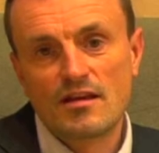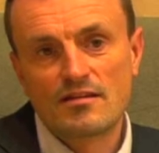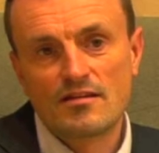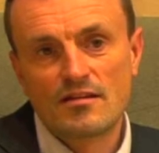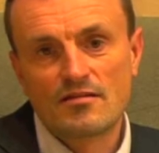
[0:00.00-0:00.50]

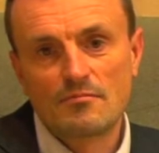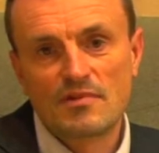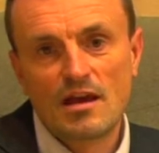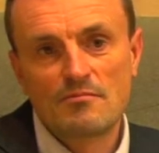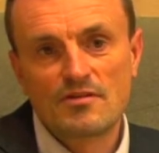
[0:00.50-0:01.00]
that
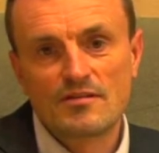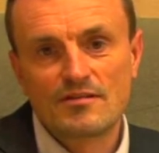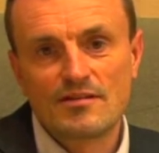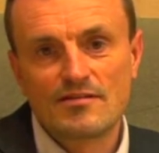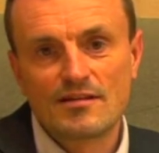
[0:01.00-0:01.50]
sometimes
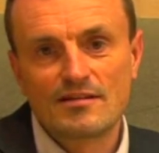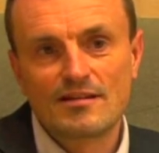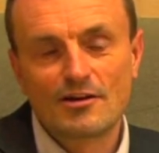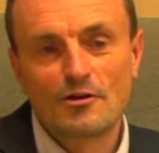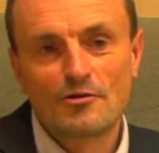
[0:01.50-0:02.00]
these
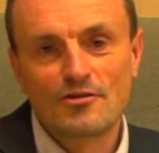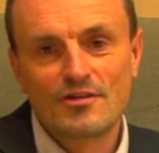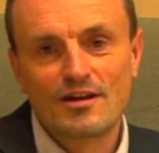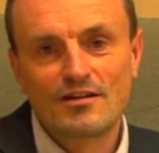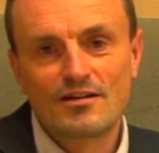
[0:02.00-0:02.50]
technologies
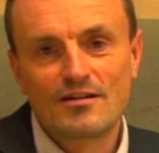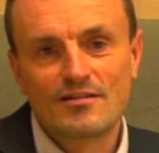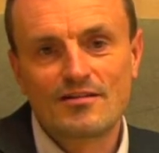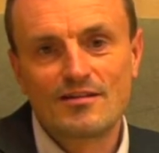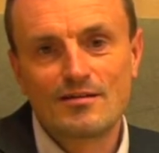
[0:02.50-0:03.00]
are
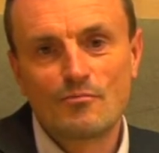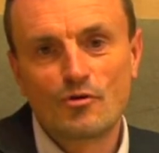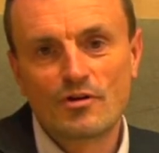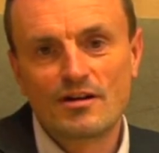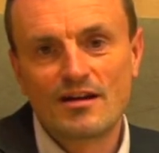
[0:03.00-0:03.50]
seen
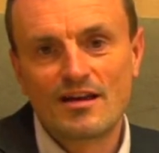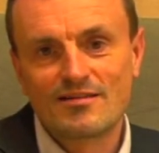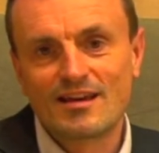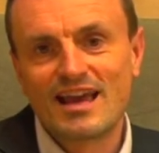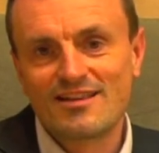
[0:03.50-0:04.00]
more
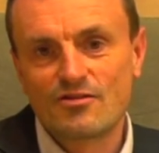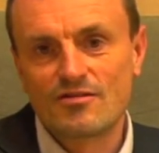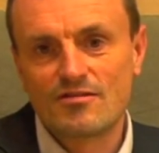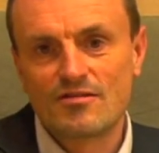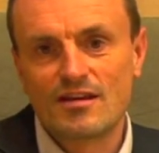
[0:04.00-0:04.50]
as a
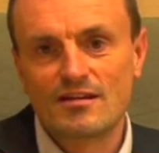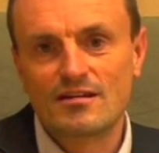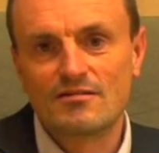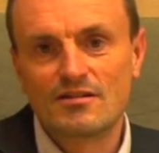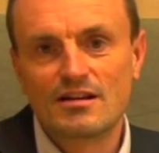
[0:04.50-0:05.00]
gadget than
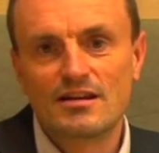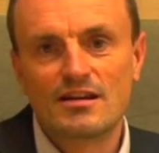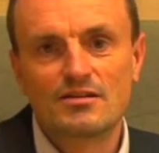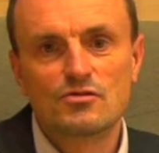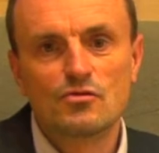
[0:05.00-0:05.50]
really
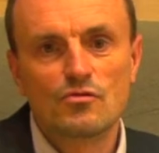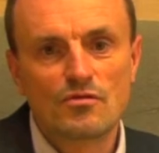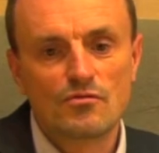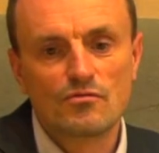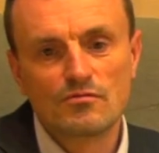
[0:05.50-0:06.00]
a tool
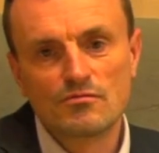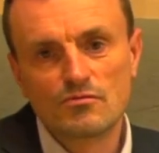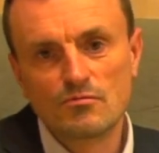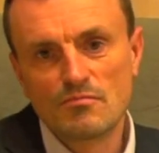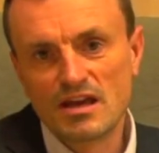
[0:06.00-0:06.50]

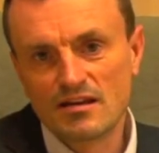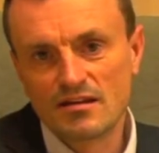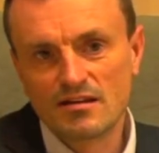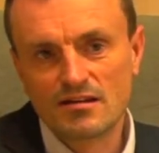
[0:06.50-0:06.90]
to make